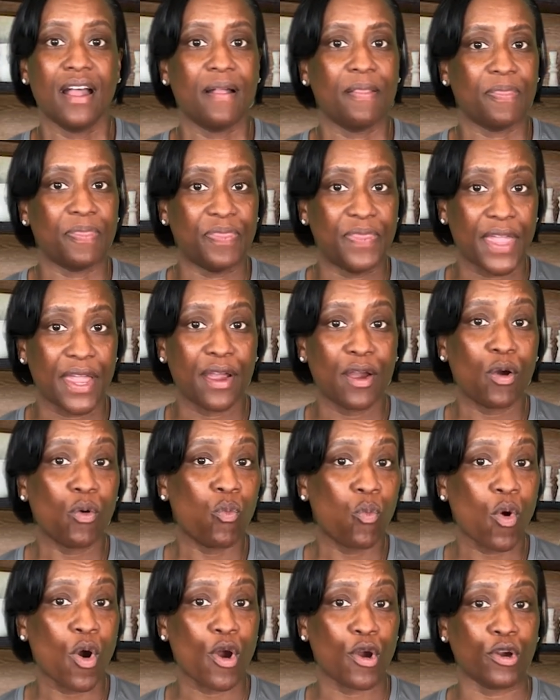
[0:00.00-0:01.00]
Their
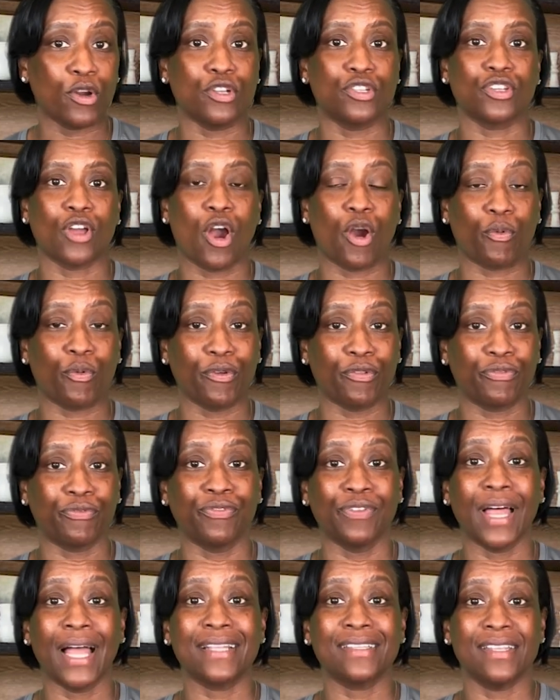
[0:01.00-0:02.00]
words are
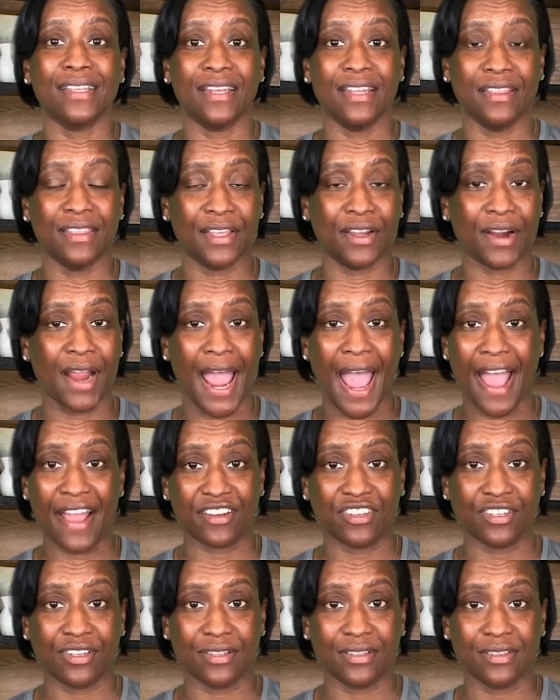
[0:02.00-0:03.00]
reflected in their
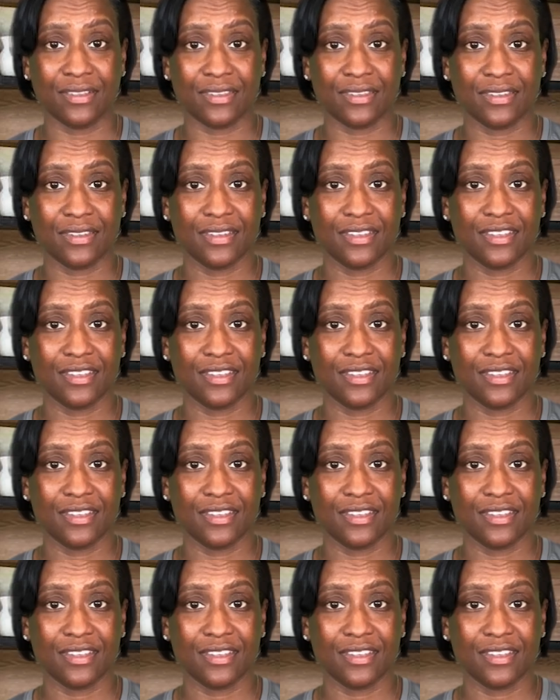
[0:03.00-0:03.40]
actions.